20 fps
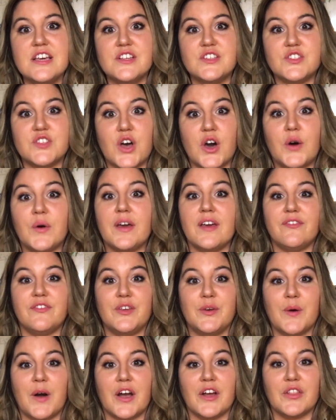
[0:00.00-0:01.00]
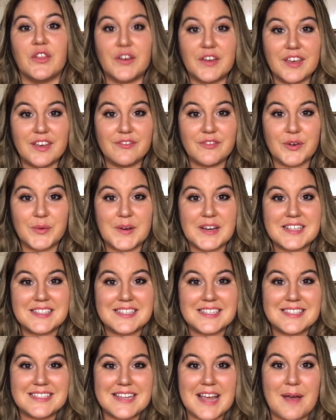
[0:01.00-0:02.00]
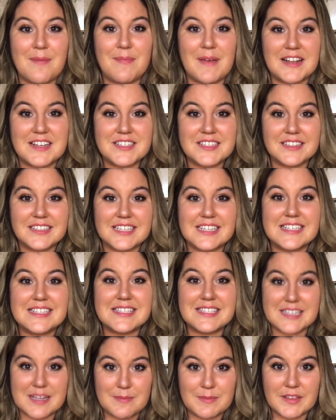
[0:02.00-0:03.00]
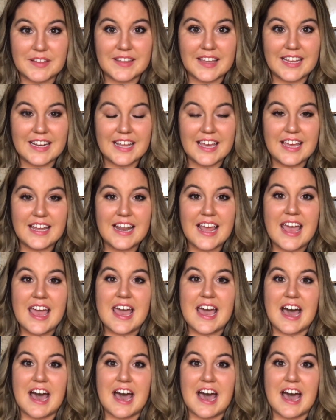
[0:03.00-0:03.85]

So if you are looking for ways to stay mentally stimulated,